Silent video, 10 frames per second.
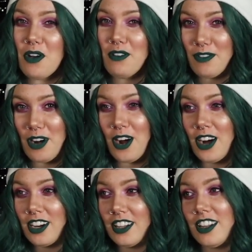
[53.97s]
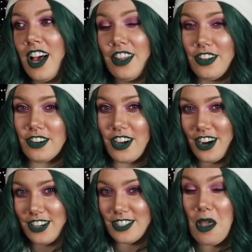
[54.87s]
over other
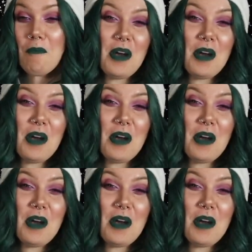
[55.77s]
cars.